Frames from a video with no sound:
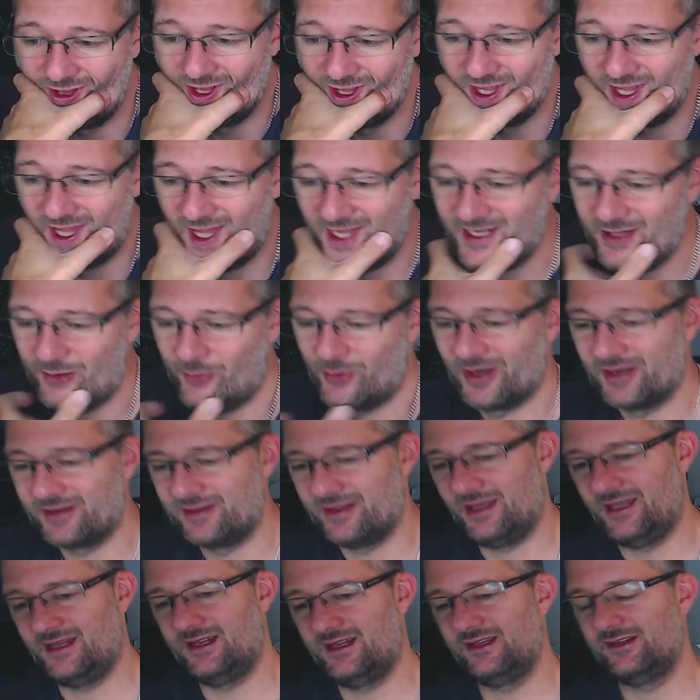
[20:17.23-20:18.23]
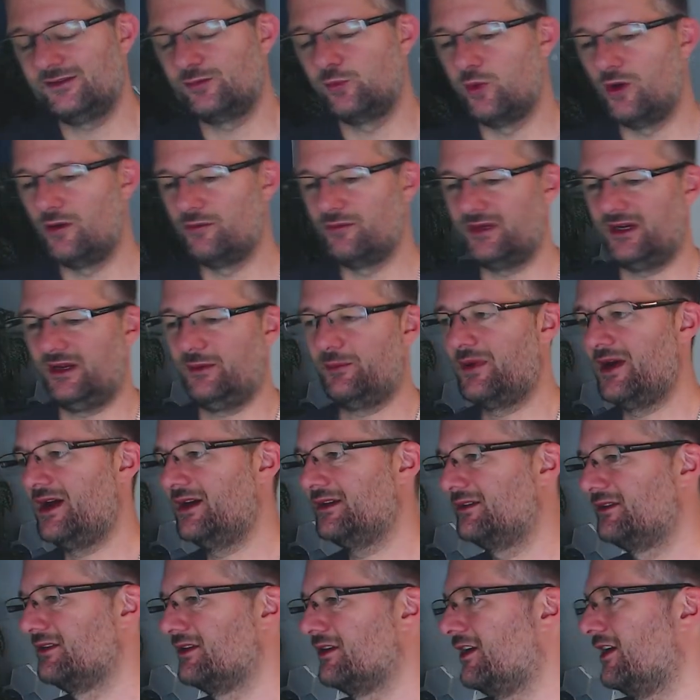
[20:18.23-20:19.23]
Anyway, it is 1 minute past
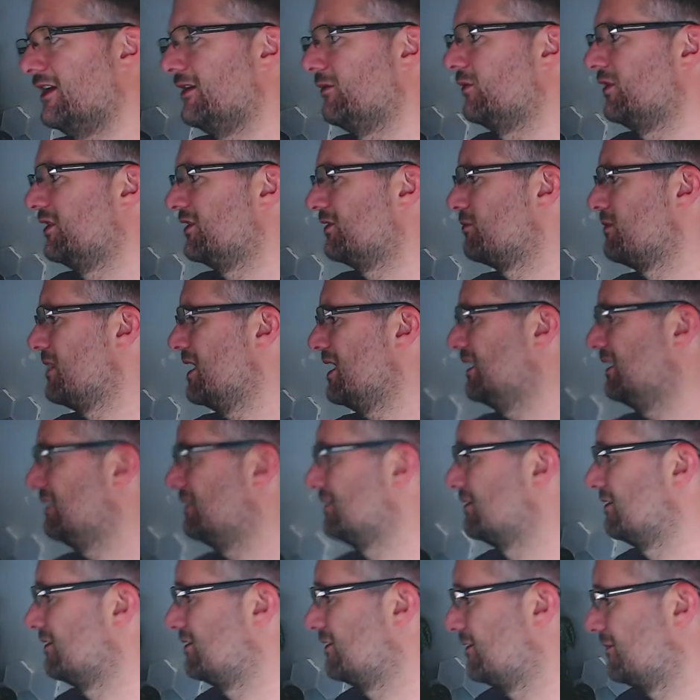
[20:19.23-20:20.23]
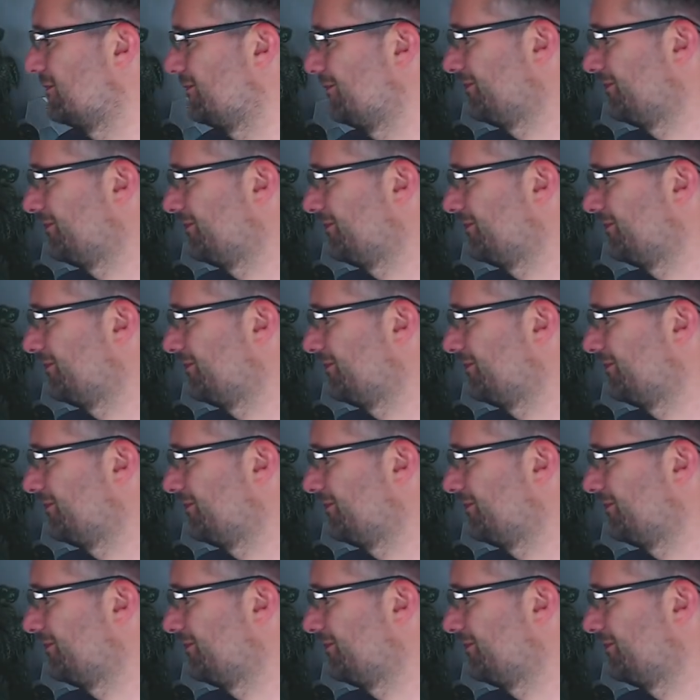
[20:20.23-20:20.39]
9, which means